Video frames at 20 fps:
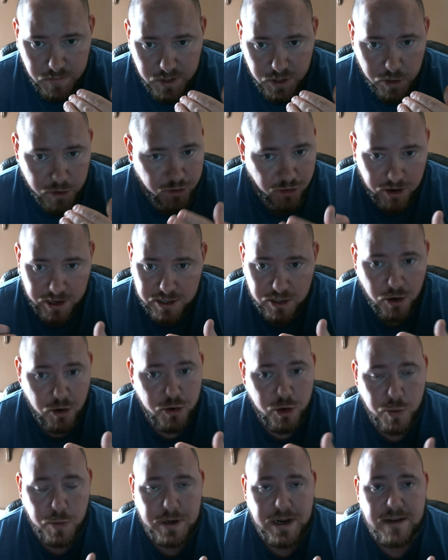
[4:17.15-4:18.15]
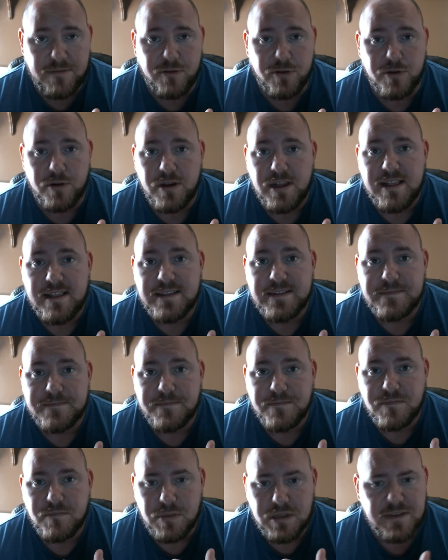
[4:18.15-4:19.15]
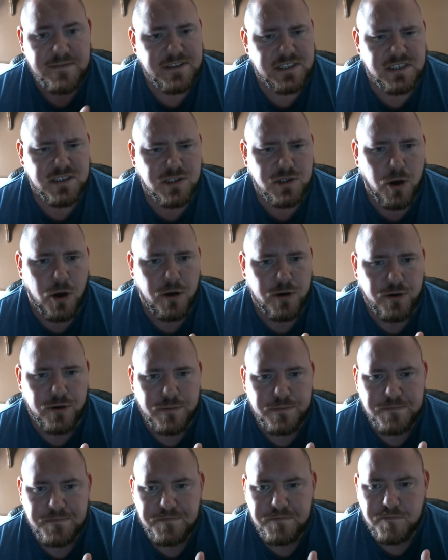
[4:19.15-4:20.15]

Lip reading: or granddaughter, whatever, I believe it's his daughter,